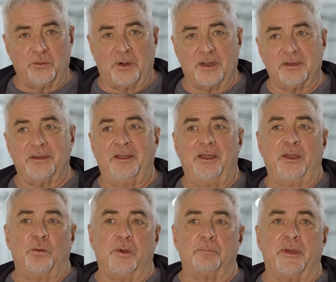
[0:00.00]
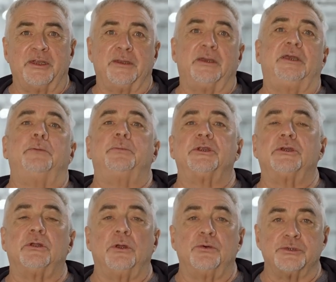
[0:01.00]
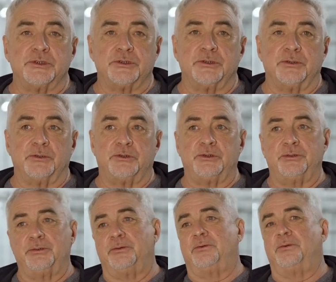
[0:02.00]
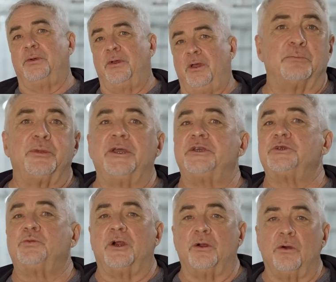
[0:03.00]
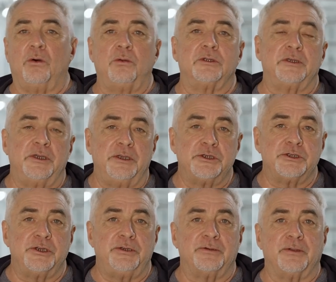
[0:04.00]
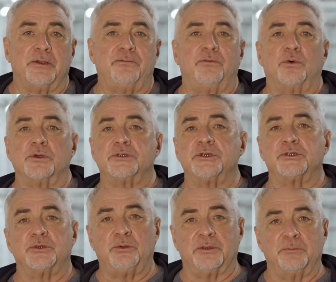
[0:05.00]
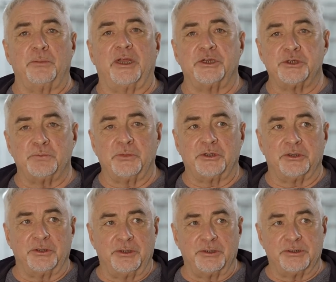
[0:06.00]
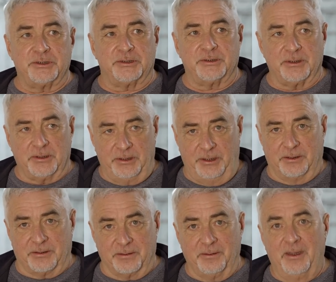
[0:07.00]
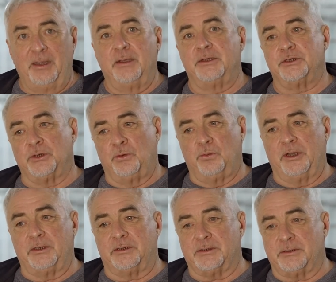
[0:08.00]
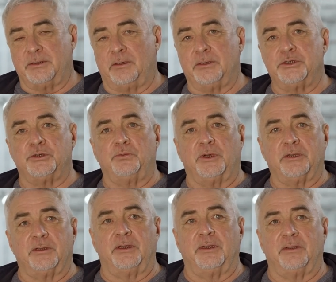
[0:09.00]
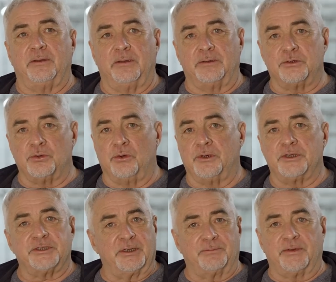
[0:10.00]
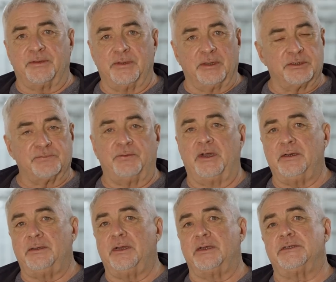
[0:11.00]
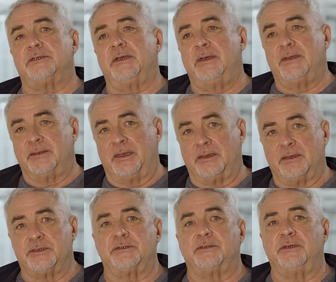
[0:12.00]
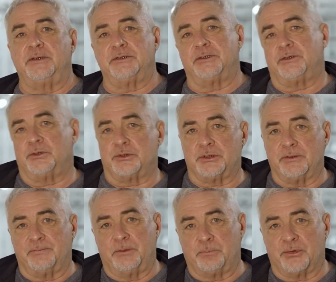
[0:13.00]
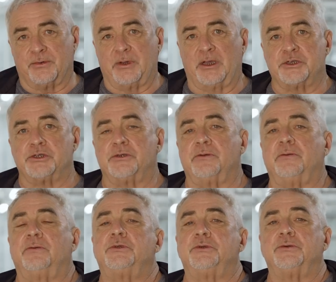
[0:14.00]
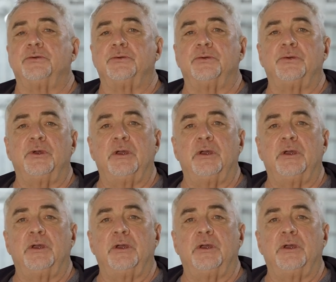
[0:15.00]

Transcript: one. We better keep it close to the place where all the engineering forces, all the management is here. So when the technology, when the, the drawings, everything is finalized, then it's easy to shift the production to